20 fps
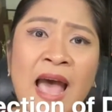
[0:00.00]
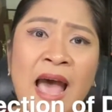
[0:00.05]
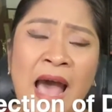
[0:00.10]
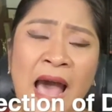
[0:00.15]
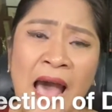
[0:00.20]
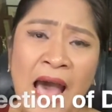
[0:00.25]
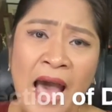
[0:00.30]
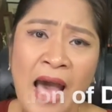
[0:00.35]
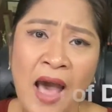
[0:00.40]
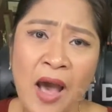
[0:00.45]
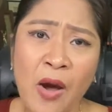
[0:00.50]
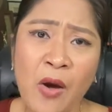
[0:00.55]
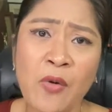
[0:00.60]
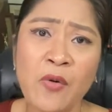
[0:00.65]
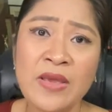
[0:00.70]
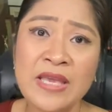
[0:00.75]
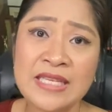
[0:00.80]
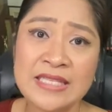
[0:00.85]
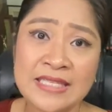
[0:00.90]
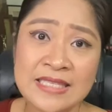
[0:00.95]
How
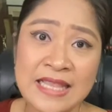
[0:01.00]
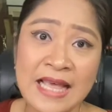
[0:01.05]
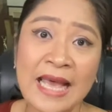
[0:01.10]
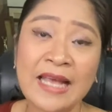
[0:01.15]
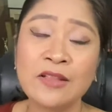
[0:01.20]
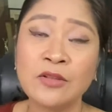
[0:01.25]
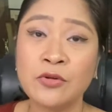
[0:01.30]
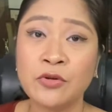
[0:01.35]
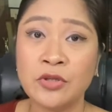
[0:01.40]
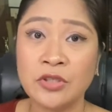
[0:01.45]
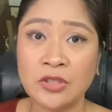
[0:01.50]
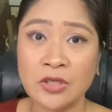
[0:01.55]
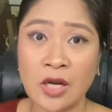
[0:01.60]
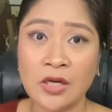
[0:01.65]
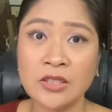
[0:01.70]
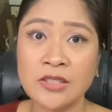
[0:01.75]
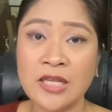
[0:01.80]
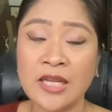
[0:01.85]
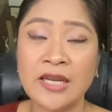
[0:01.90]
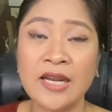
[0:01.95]
is that
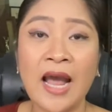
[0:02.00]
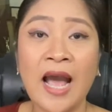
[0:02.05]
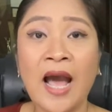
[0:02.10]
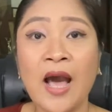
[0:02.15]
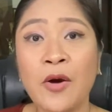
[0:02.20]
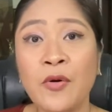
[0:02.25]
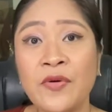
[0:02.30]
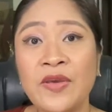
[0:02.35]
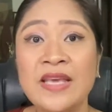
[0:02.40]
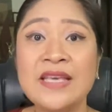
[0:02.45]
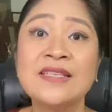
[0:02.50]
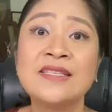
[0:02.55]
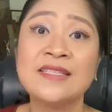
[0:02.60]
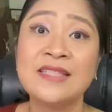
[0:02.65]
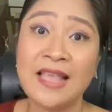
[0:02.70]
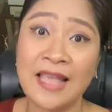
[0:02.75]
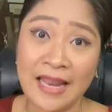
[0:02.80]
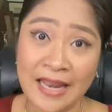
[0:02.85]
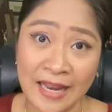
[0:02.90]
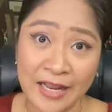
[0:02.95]
conducted? How is
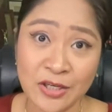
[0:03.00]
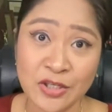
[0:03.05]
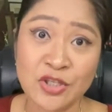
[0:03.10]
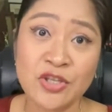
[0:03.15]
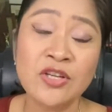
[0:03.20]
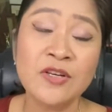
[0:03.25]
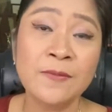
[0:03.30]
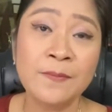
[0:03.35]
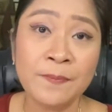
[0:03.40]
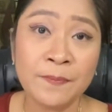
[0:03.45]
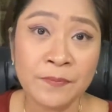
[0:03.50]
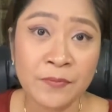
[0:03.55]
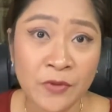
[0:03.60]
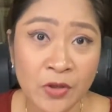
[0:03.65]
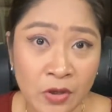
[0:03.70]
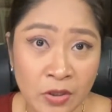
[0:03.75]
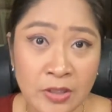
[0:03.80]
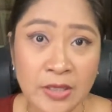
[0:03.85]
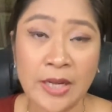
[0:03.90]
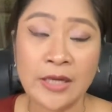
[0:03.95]
the election
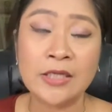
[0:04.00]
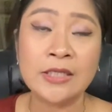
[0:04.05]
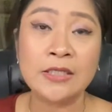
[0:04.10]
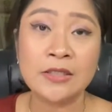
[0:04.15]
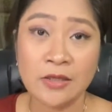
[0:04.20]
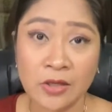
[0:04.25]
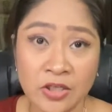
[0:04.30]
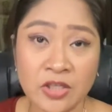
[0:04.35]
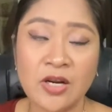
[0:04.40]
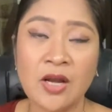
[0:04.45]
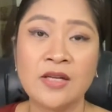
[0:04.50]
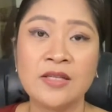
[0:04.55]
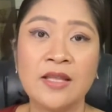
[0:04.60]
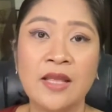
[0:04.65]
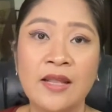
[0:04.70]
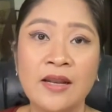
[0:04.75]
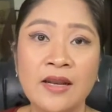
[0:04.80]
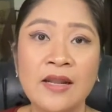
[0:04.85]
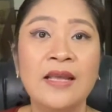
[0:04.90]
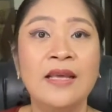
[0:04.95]

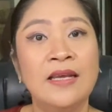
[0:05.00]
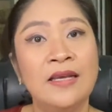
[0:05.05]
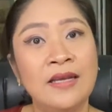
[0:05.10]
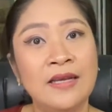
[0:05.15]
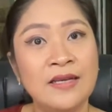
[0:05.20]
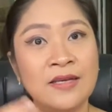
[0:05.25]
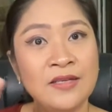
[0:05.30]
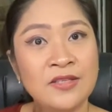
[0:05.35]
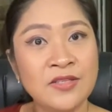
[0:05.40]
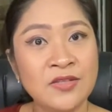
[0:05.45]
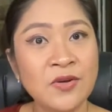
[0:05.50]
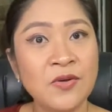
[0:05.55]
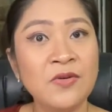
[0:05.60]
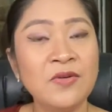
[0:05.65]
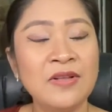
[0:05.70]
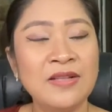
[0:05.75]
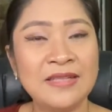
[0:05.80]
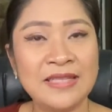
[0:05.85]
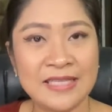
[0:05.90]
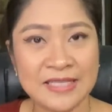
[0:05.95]
conducted?
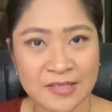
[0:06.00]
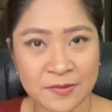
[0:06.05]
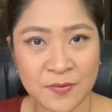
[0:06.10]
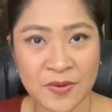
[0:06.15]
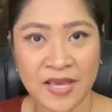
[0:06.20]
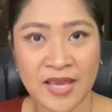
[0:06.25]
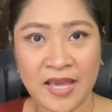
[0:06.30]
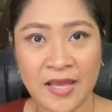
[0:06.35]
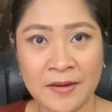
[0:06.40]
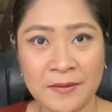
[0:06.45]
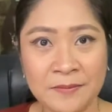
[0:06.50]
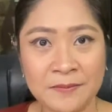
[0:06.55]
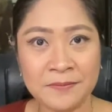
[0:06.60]
So let's begin.